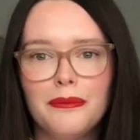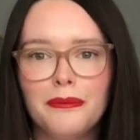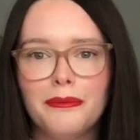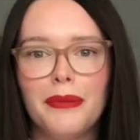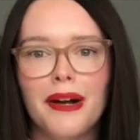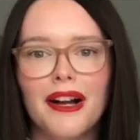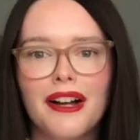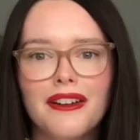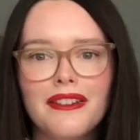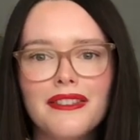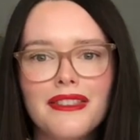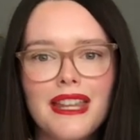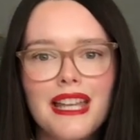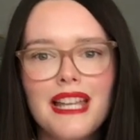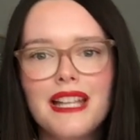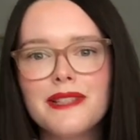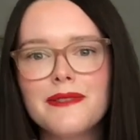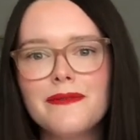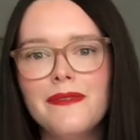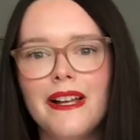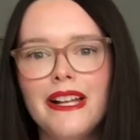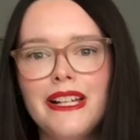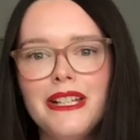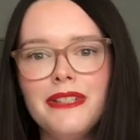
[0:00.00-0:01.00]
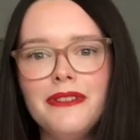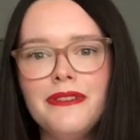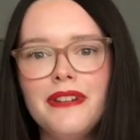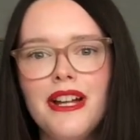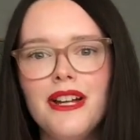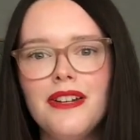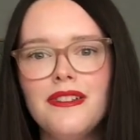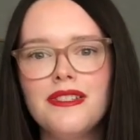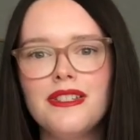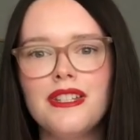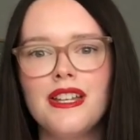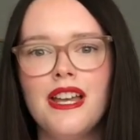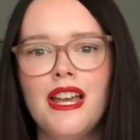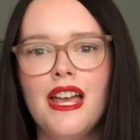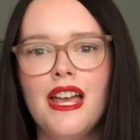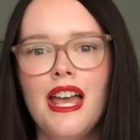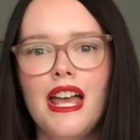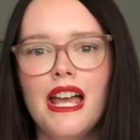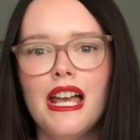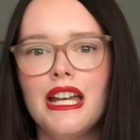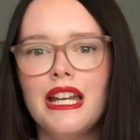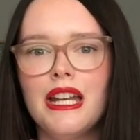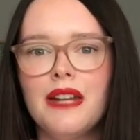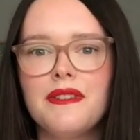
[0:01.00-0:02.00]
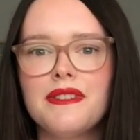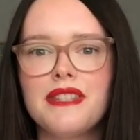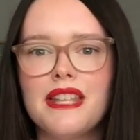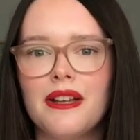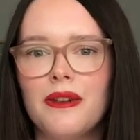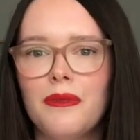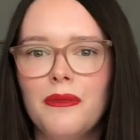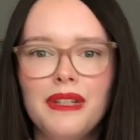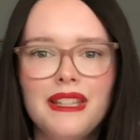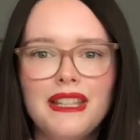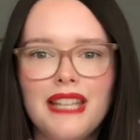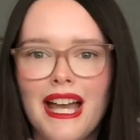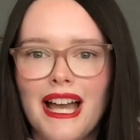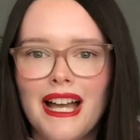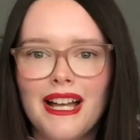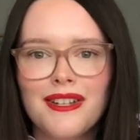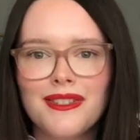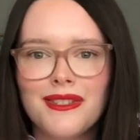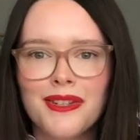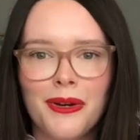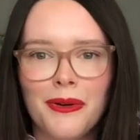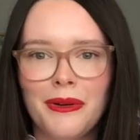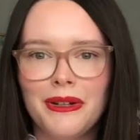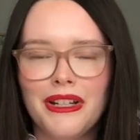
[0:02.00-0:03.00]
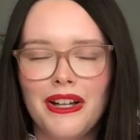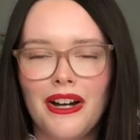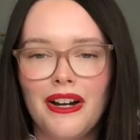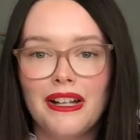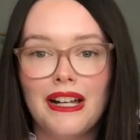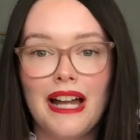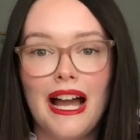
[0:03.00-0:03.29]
bug things flying around, and I was like, what the heck is going on?